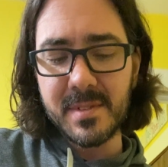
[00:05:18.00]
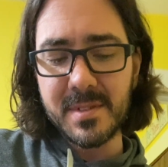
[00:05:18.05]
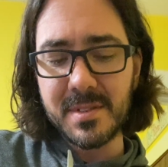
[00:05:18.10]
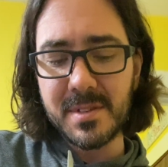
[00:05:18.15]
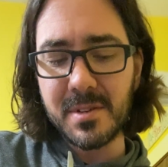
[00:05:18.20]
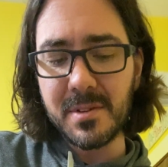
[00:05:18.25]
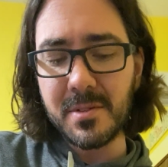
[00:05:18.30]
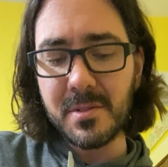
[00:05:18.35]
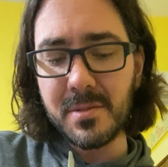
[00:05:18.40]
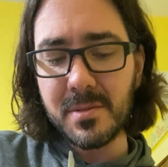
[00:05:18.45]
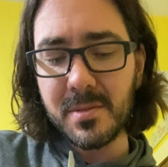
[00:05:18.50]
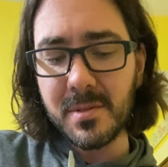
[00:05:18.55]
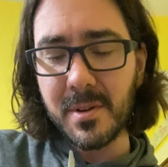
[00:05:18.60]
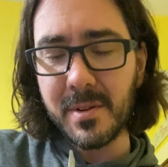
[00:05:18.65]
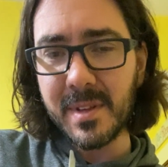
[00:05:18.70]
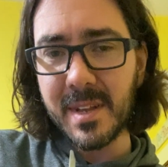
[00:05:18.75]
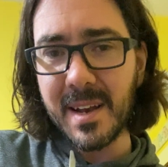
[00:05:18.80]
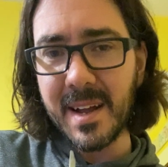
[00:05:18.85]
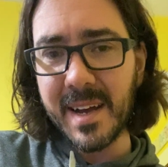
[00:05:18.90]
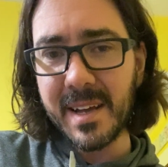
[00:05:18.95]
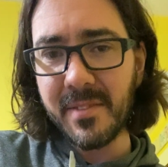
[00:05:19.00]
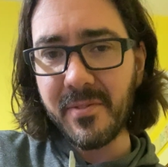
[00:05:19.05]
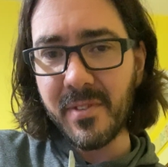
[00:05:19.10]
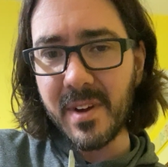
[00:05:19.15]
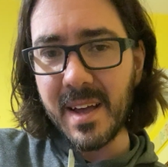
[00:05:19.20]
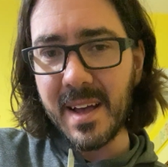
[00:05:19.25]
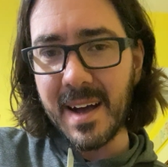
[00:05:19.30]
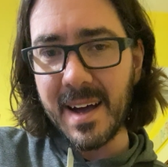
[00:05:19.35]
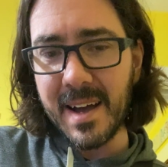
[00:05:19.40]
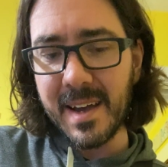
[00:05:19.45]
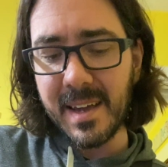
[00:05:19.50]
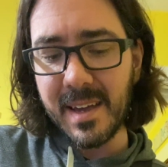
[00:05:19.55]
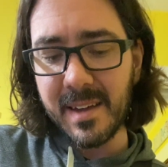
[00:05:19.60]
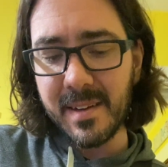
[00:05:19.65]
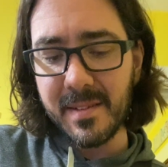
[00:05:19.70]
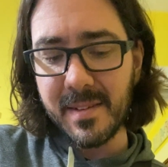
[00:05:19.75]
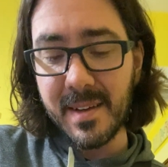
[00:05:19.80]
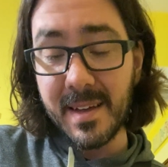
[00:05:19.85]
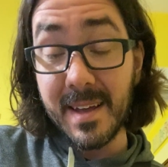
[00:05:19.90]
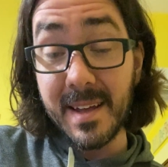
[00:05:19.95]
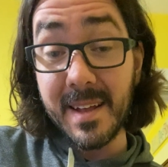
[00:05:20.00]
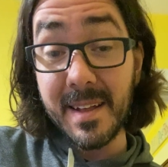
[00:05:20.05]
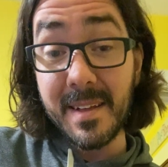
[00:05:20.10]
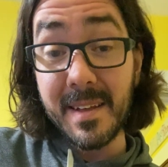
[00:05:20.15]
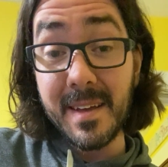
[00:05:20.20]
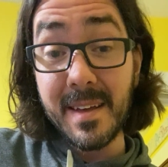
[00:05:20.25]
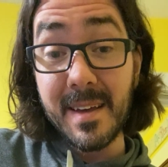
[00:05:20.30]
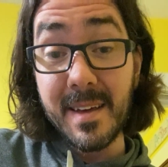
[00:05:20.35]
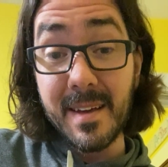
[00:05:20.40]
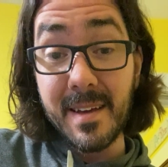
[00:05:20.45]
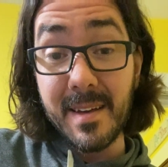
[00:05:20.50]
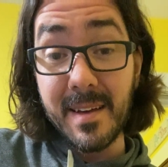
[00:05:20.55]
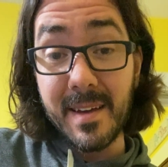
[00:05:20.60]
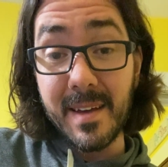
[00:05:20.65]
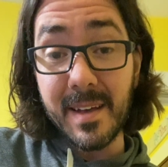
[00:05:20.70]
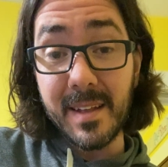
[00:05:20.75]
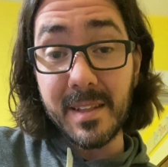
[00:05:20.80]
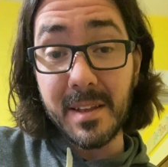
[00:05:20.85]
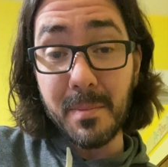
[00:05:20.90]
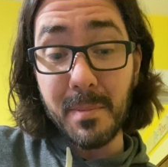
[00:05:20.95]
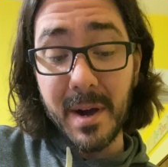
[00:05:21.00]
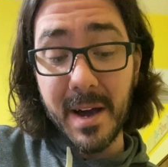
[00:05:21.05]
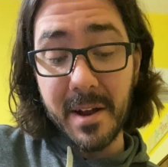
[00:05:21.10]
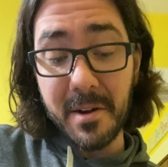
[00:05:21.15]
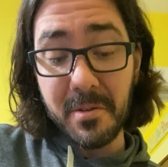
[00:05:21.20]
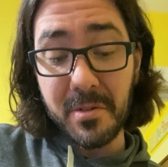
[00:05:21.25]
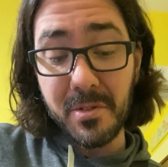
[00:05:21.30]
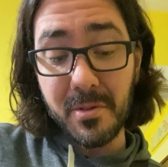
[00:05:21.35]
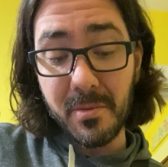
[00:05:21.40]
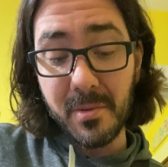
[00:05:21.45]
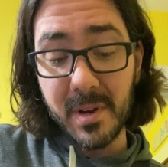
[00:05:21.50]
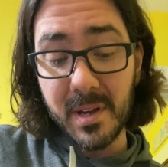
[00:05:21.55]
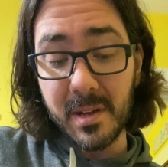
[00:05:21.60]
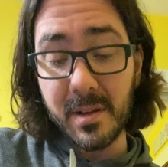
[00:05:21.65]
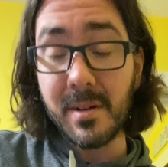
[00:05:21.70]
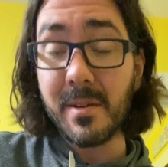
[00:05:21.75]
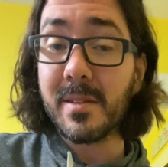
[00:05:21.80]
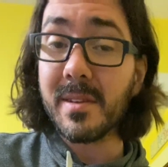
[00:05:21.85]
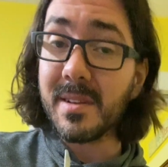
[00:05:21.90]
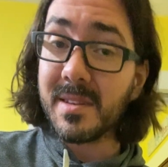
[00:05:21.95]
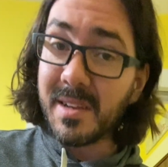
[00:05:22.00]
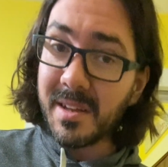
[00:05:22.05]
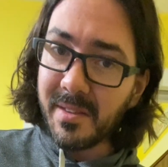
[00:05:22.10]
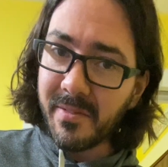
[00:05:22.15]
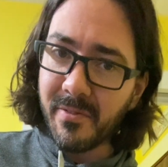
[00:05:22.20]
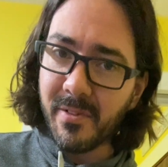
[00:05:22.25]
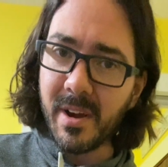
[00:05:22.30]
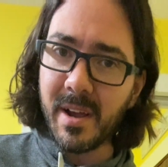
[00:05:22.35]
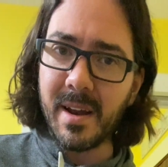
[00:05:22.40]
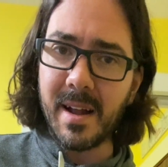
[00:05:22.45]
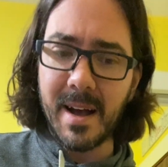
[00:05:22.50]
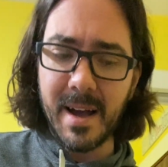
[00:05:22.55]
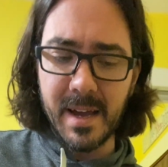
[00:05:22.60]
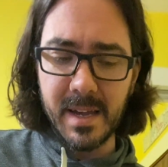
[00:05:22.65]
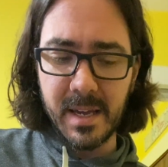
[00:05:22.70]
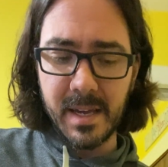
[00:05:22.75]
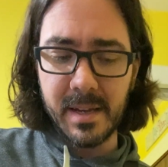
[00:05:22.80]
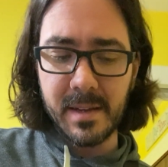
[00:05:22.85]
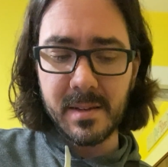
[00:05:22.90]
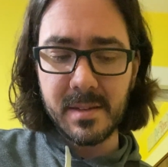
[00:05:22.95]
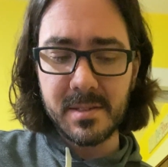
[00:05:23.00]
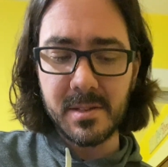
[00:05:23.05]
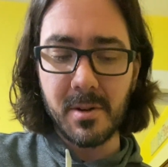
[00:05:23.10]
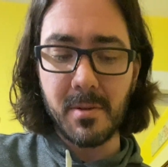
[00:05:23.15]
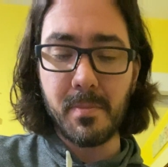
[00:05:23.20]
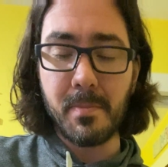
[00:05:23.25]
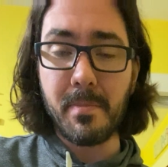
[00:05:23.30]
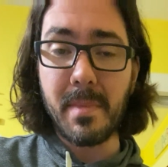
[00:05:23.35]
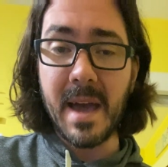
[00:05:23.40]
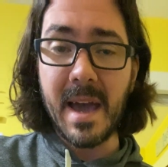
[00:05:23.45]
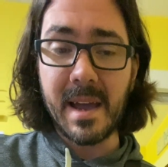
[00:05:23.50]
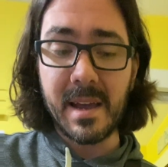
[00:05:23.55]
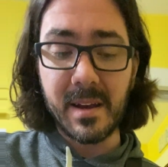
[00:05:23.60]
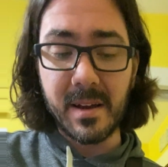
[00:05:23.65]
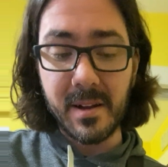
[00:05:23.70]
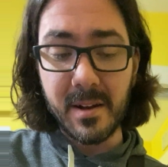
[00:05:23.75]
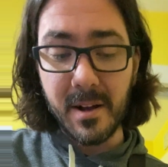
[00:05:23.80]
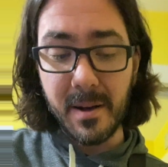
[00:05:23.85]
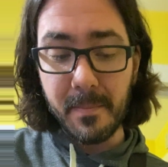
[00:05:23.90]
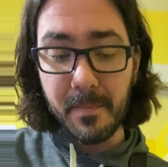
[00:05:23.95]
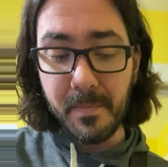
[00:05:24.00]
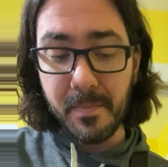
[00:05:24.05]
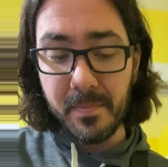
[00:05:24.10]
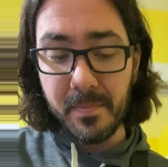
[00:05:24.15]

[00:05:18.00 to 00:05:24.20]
2 on the 9th fret high E, and the minor 3 on the 10th fret high E. So backing it up.